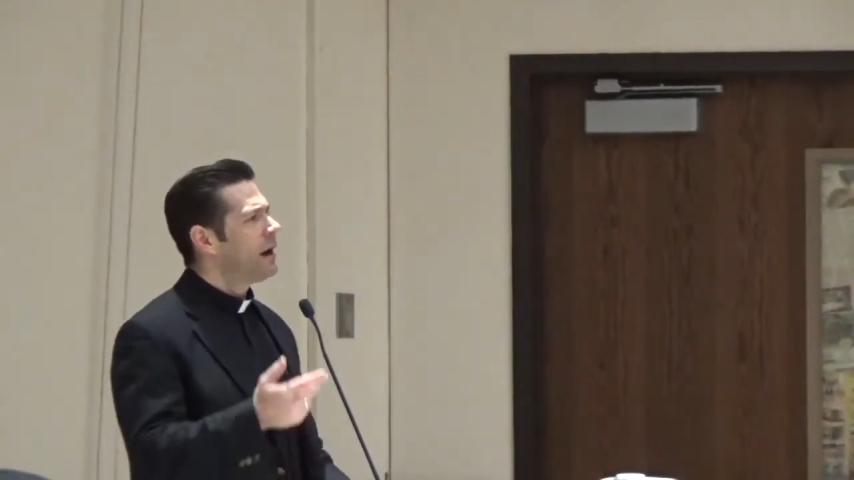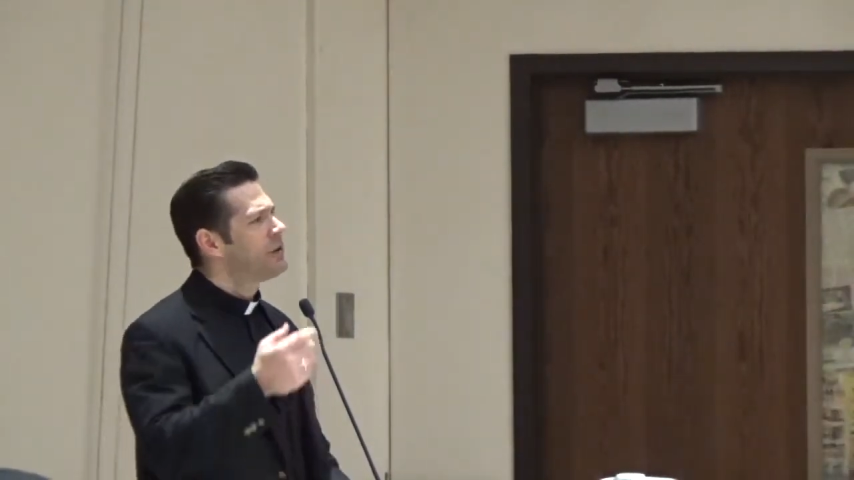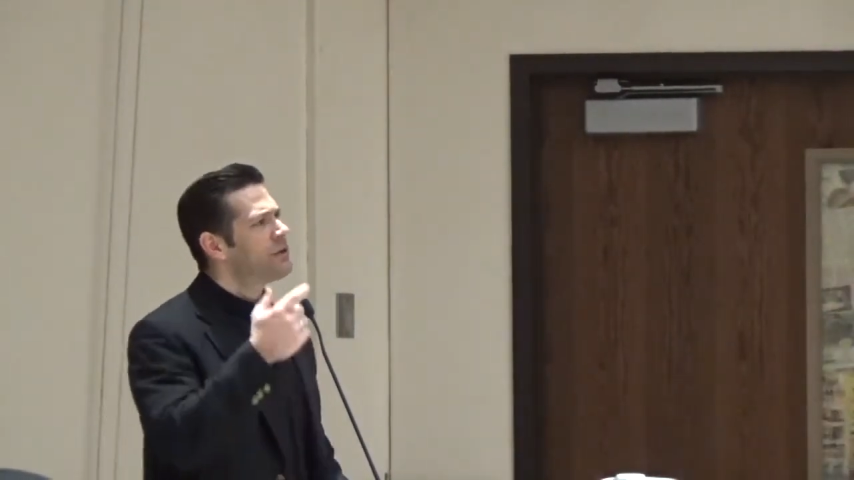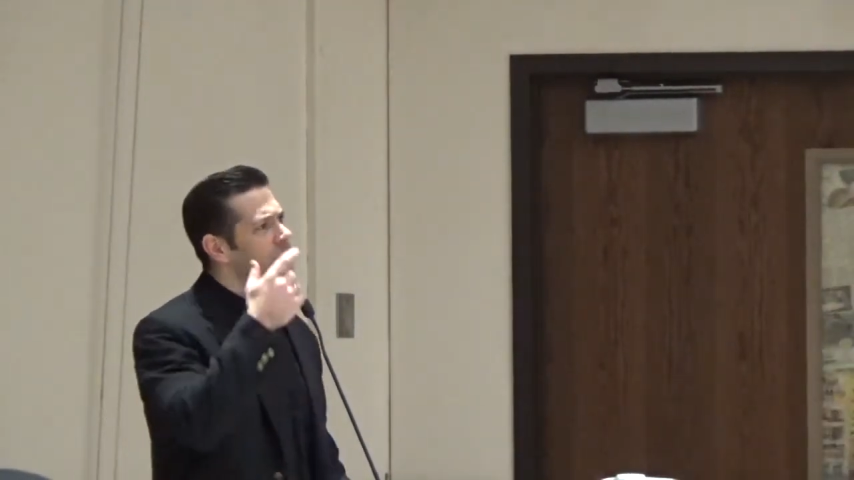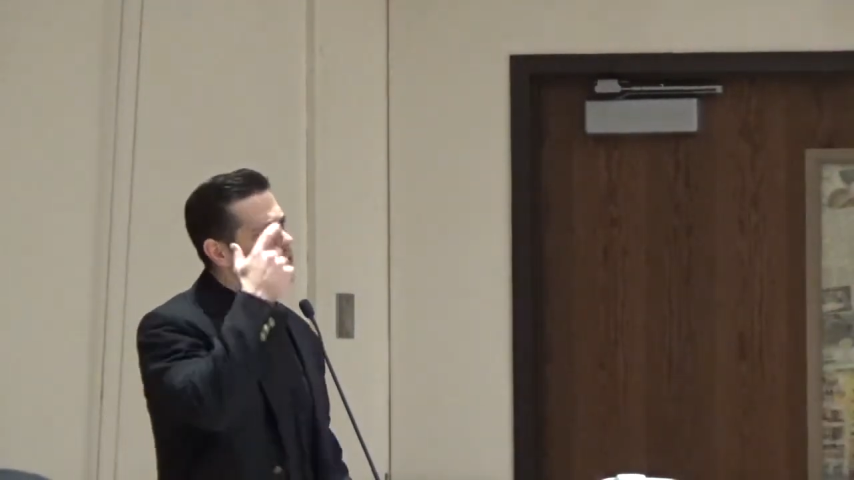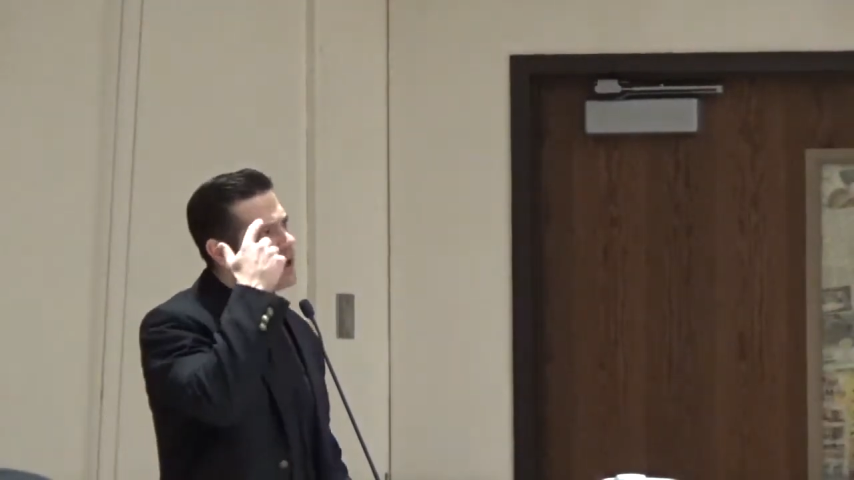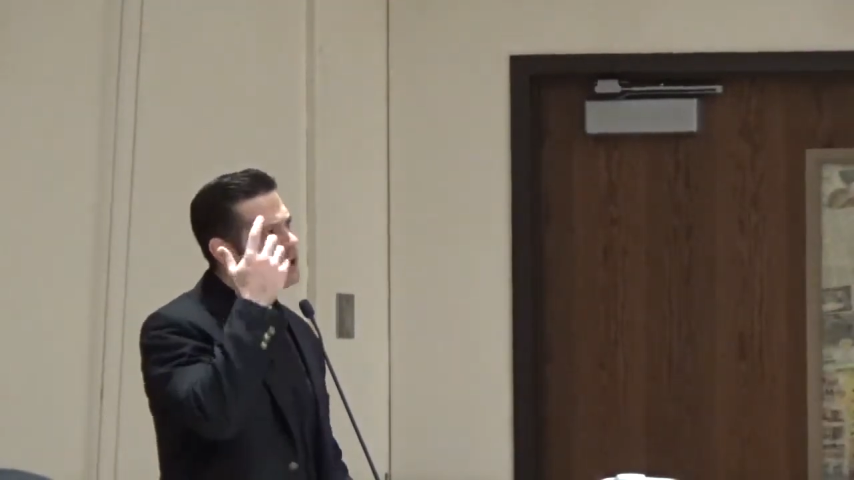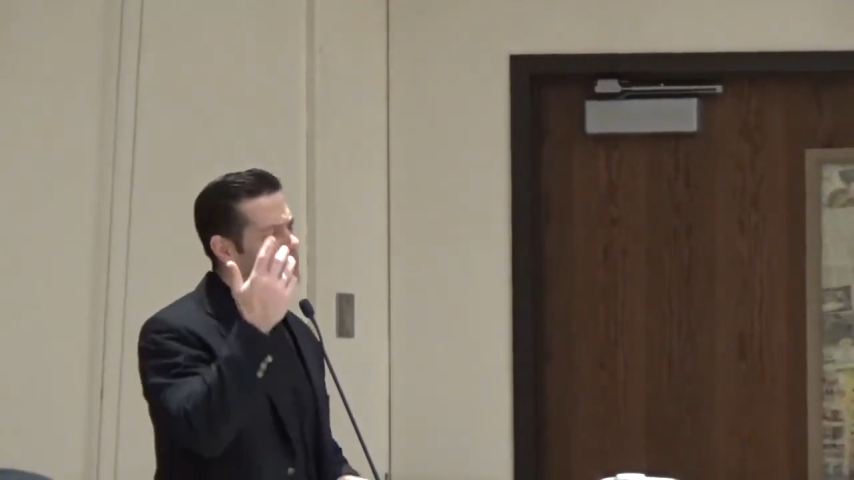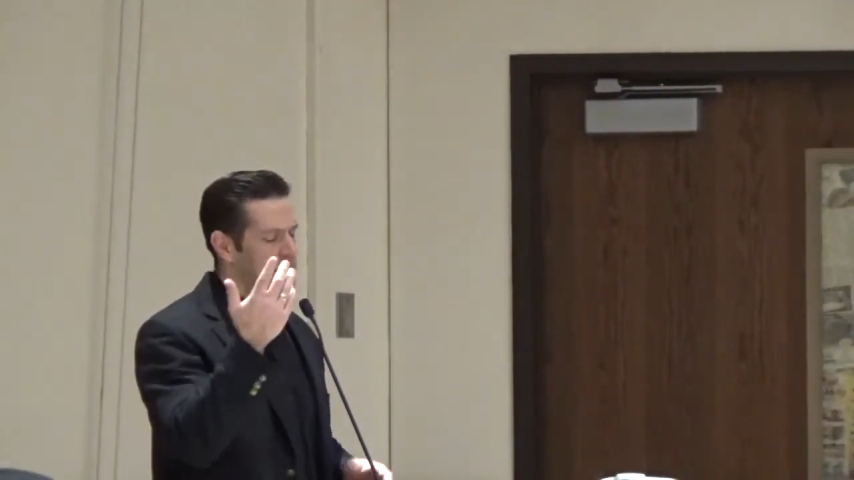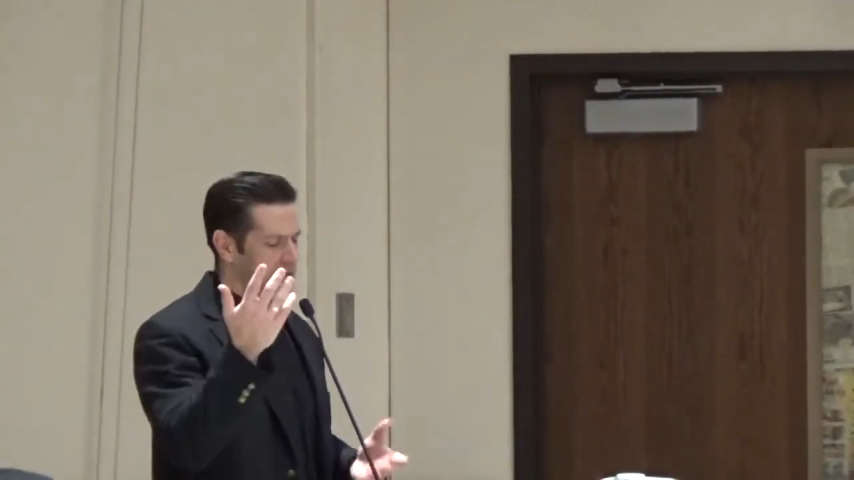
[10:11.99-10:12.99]
I guess I
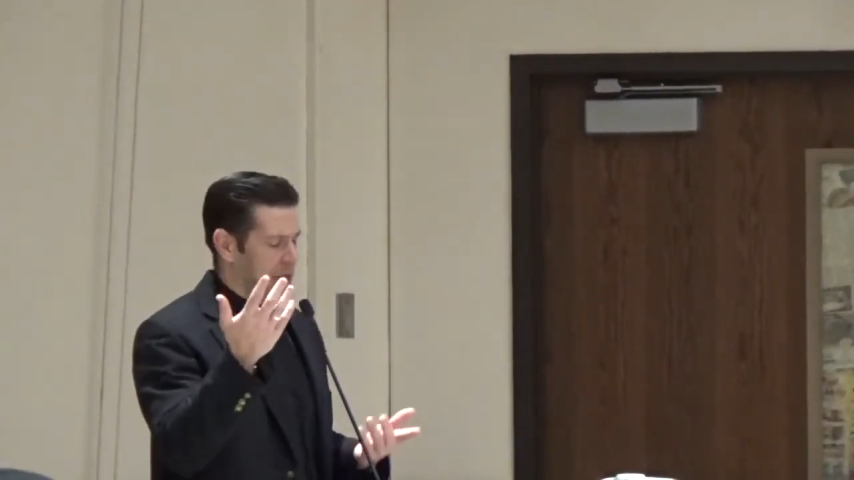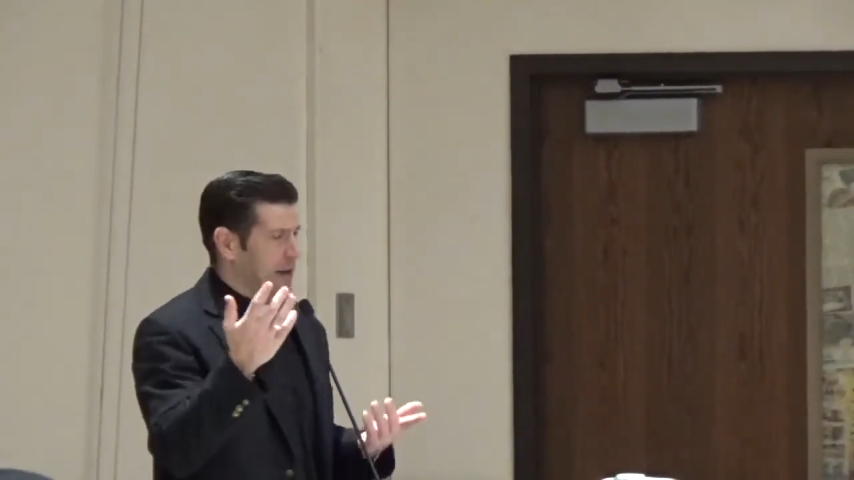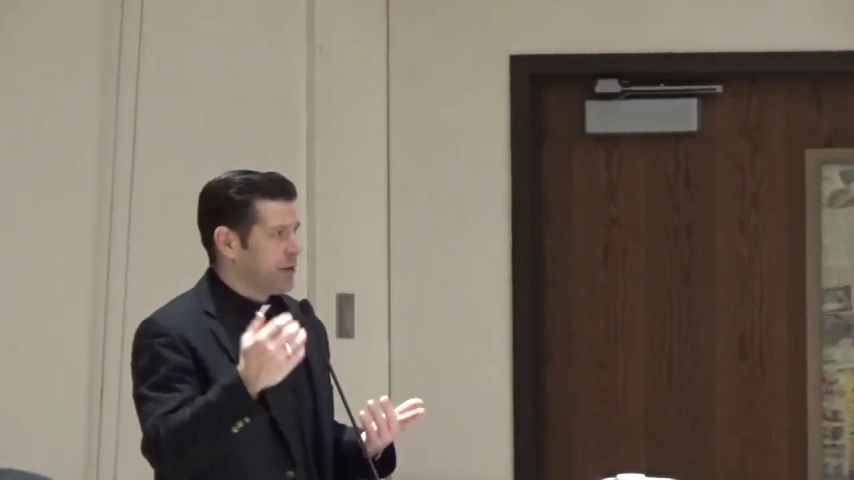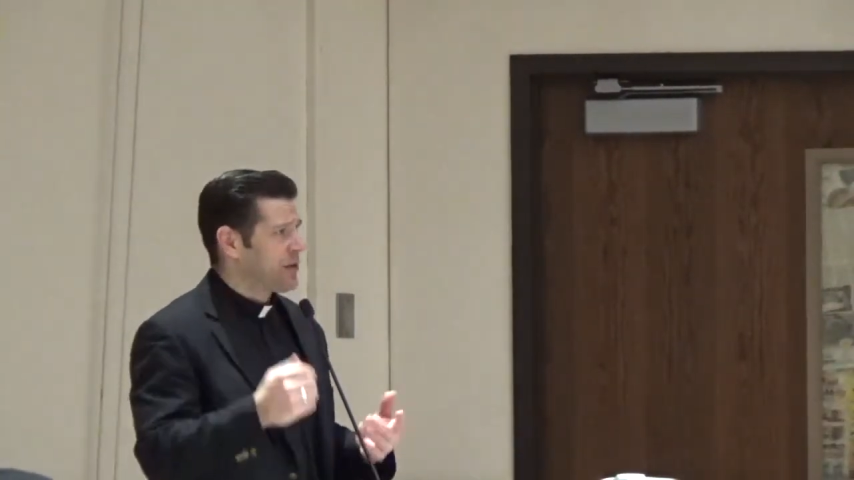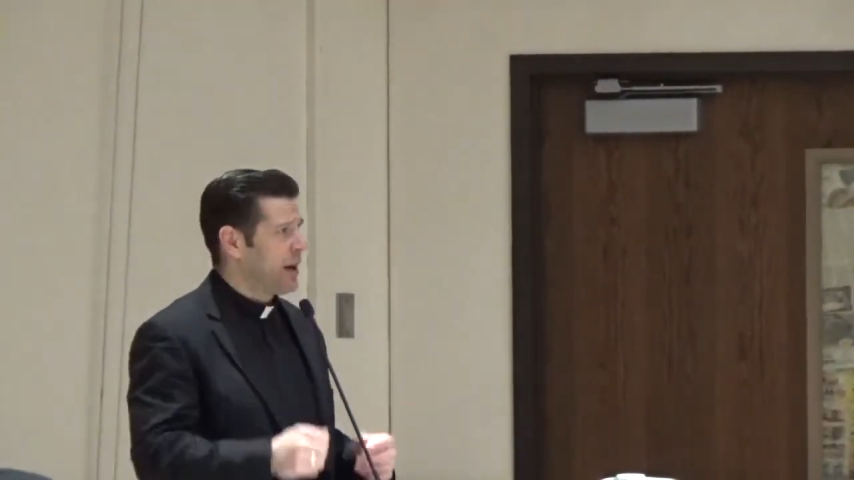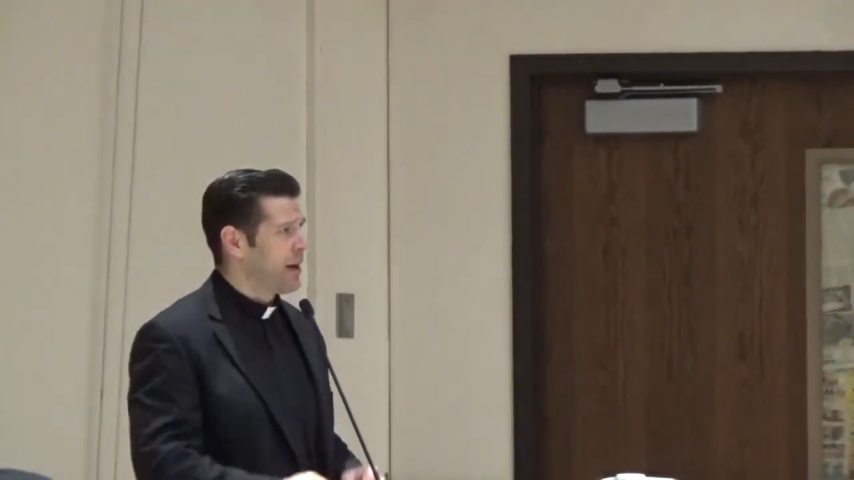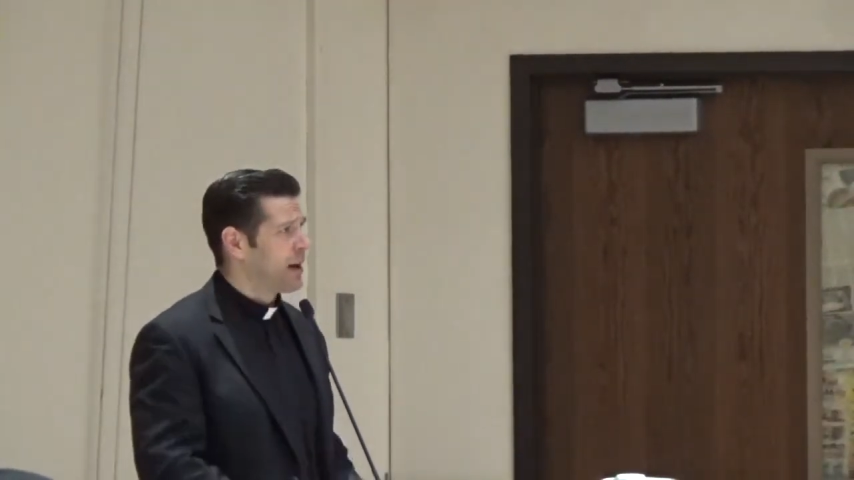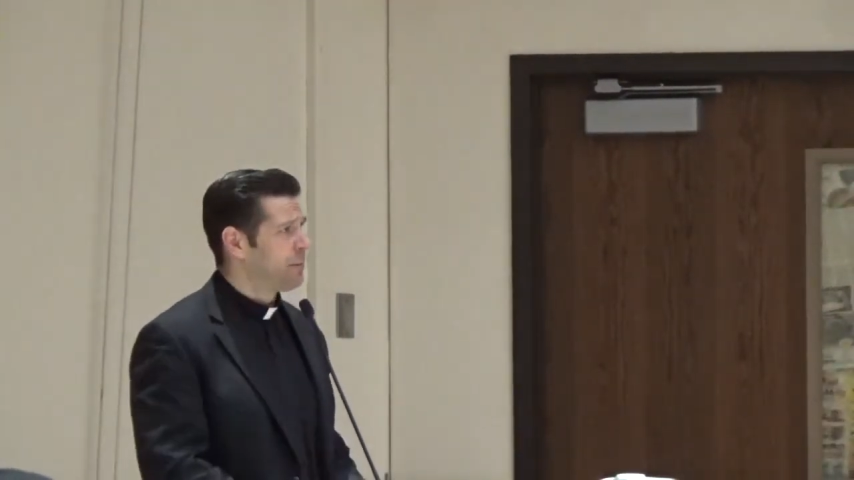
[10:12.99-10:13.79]
didn't think to say that.